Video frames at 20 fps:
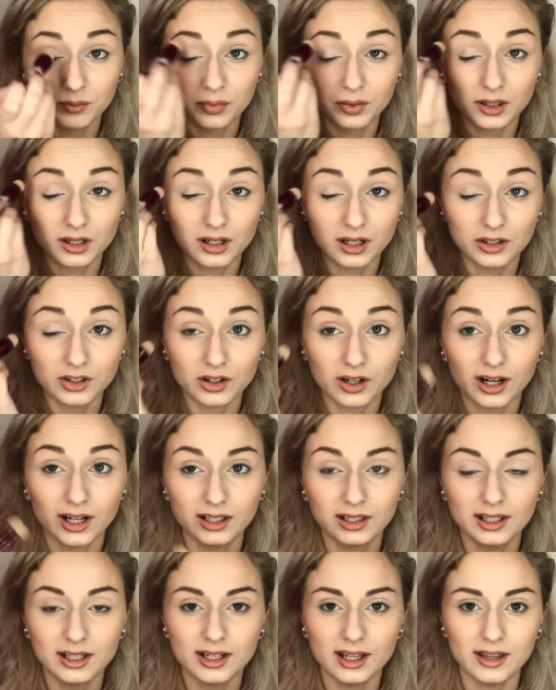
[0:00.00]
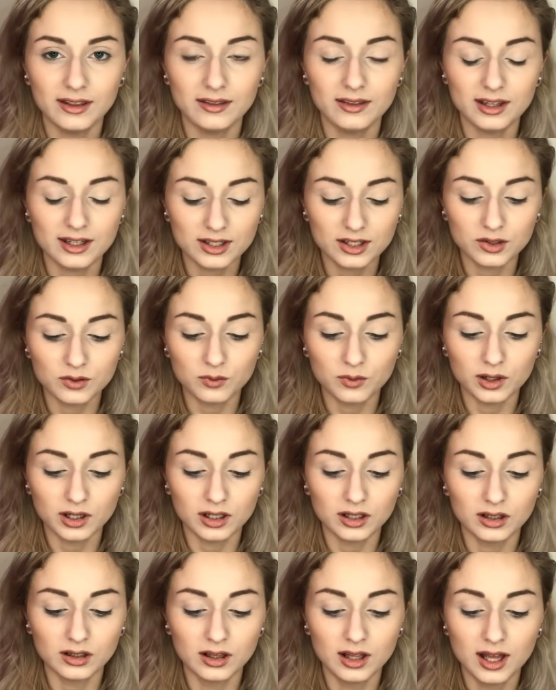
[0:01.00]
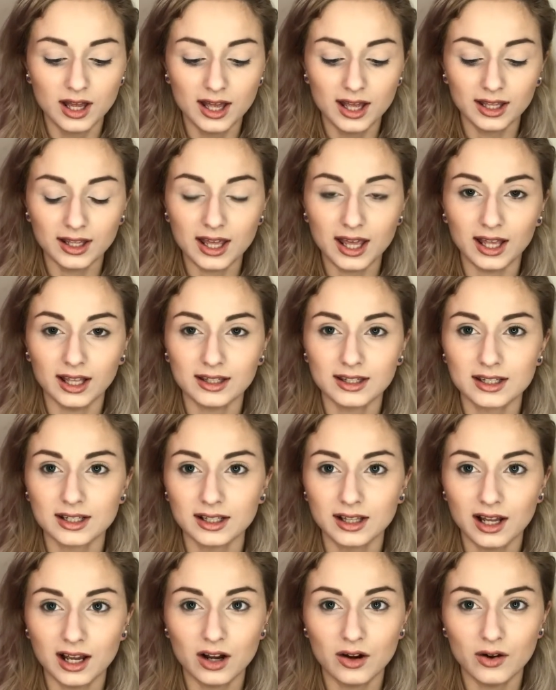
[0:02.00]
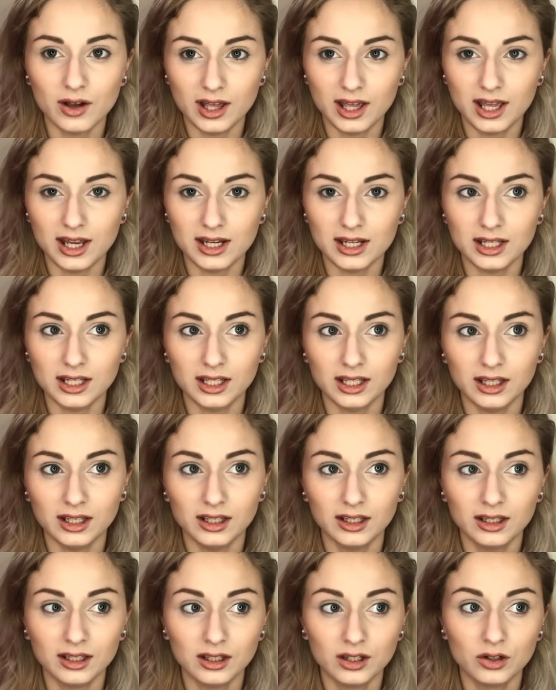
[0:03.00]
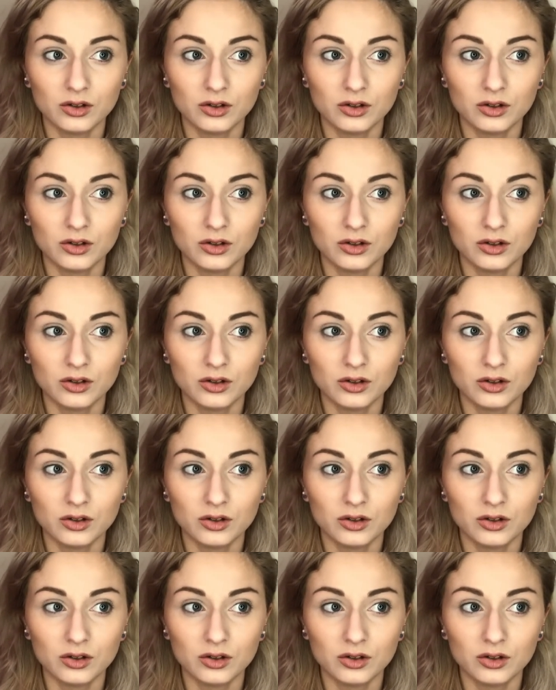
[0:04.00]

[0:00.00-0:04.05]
put it on your eyelid, and this will cancel out any